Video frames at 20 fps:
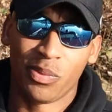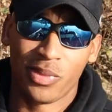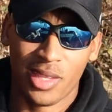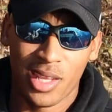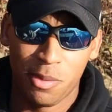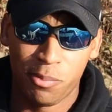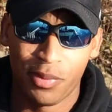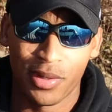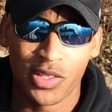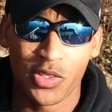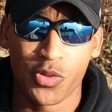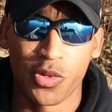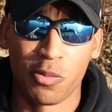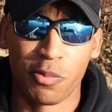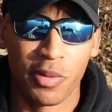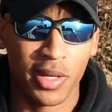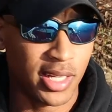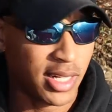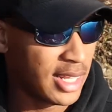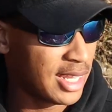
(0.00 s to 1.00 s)
That big swim
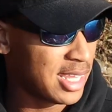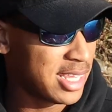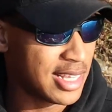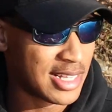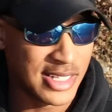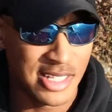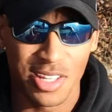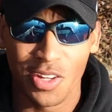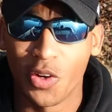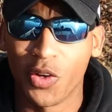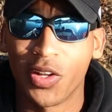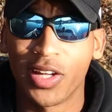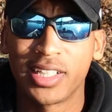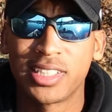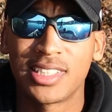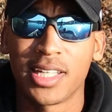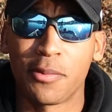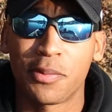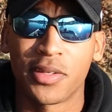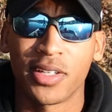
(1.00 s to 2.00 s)
bait is the only
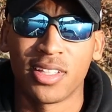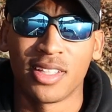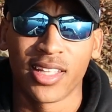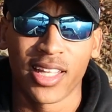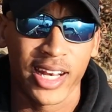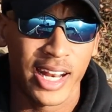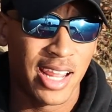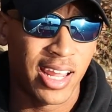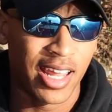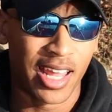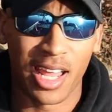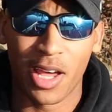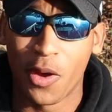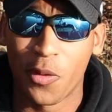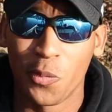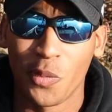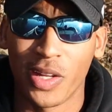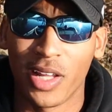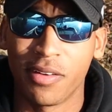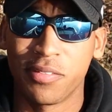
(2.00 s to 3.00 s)
exception that I
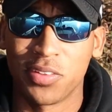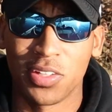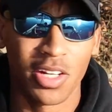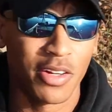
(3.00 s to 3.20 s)
would love.